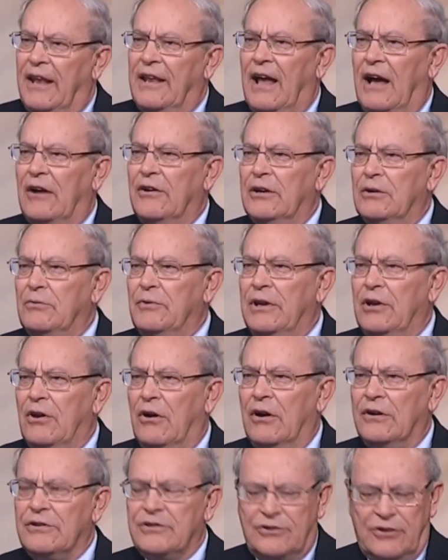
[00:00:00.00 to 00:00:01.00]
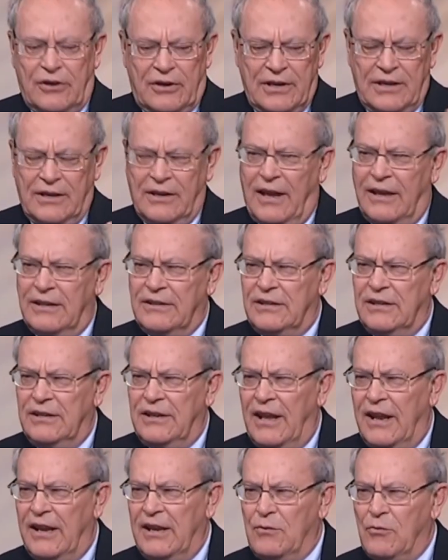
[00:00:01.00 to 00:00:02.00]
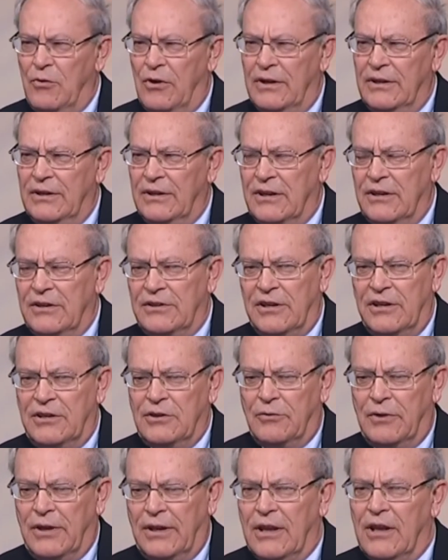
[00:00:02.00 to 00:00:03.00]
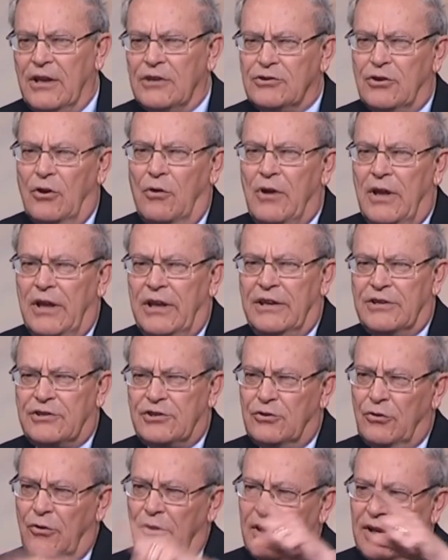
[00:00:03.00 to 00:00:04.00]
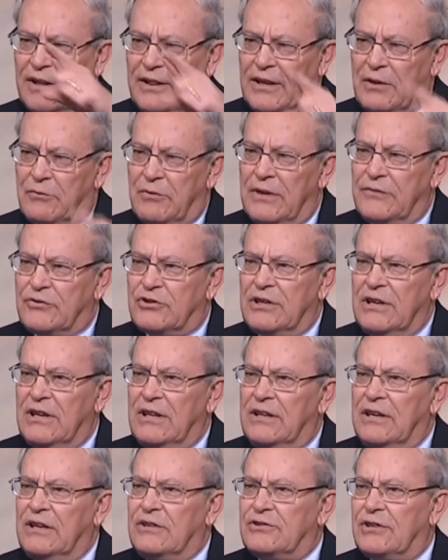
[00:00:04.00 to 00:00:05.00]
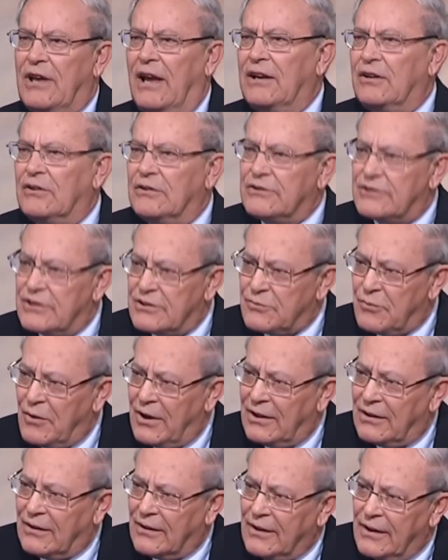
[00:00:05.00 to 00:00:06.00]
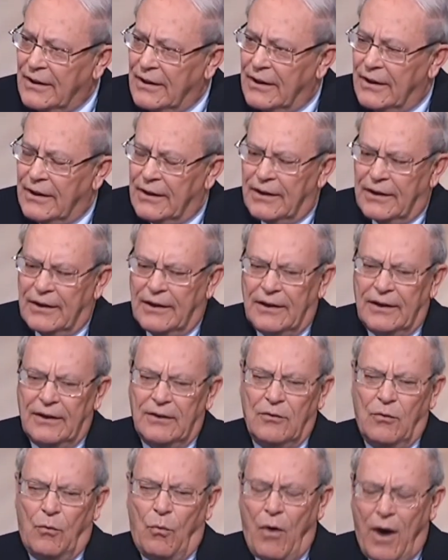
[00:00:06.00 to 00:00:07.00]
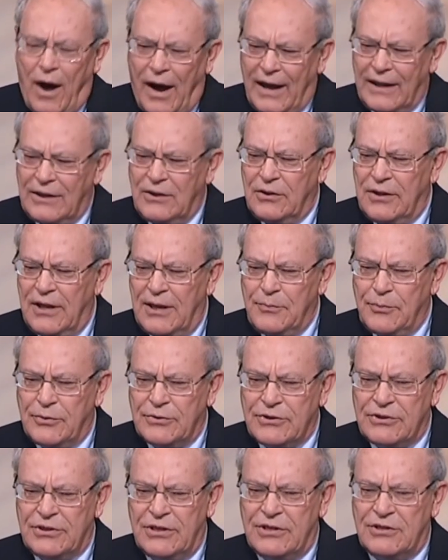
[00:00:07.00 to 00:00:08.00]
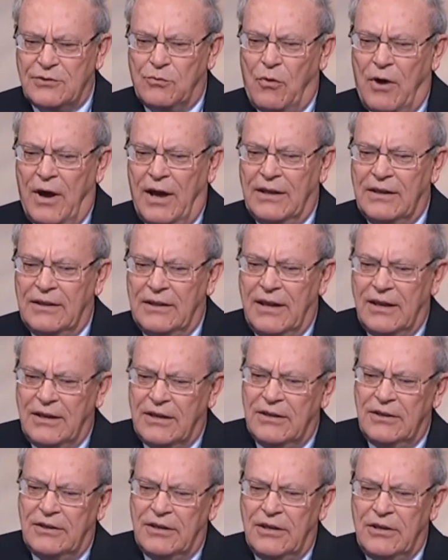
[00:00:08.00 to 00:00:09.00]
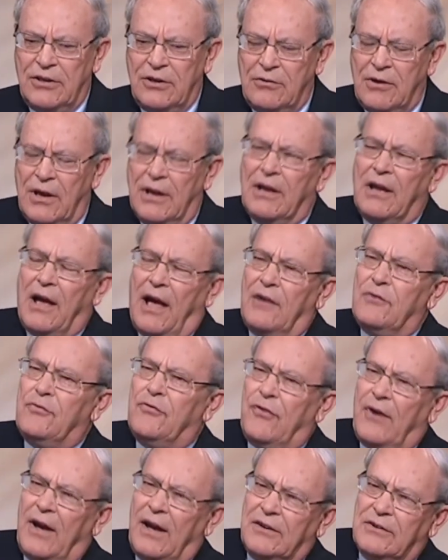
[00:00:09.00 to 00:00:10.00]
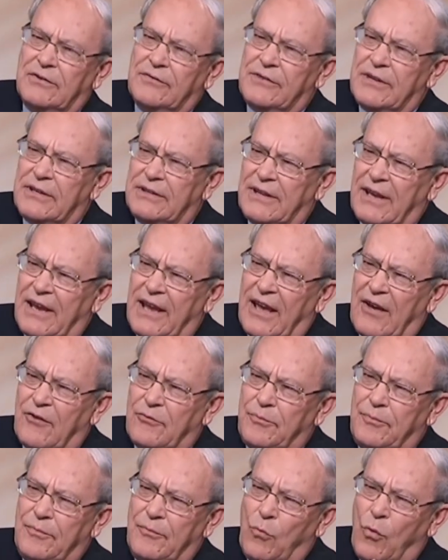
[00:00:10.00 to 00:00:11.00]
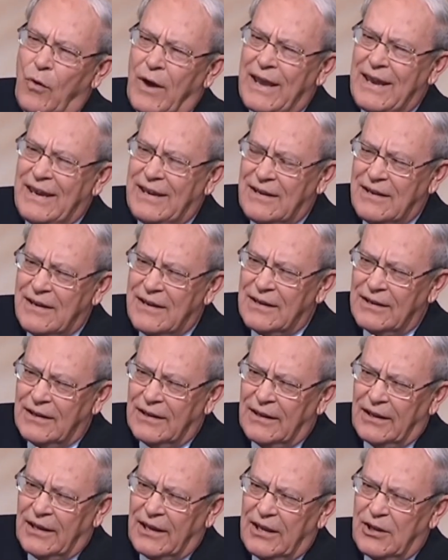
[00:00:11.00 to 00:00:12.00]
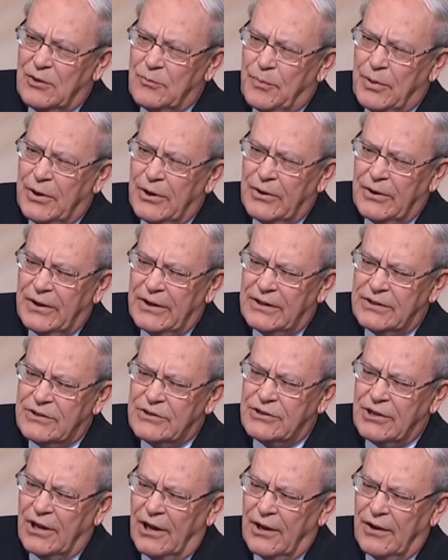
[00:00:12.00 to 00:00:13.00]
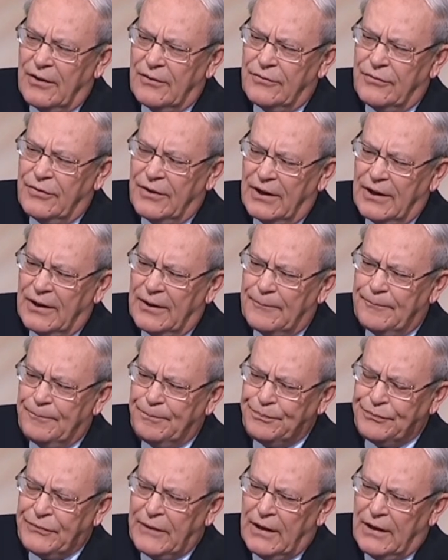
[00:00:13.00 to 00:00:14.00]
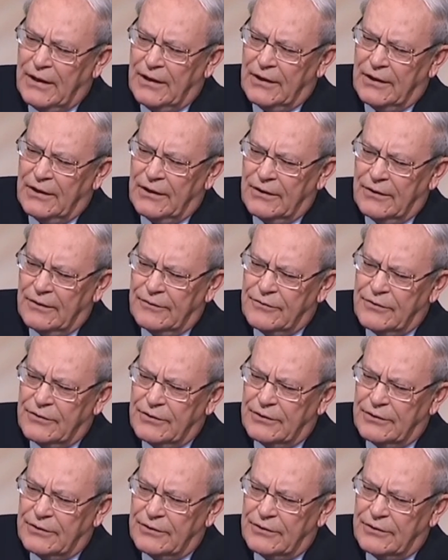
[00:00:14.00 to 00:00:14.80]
And now here we are, starting nineteen eighty-one and continuing. So historically, we've seen these cycles as well. Yeah. Uh, why do they persist? Why do they continue? I found that they have waned in periods of um, uh,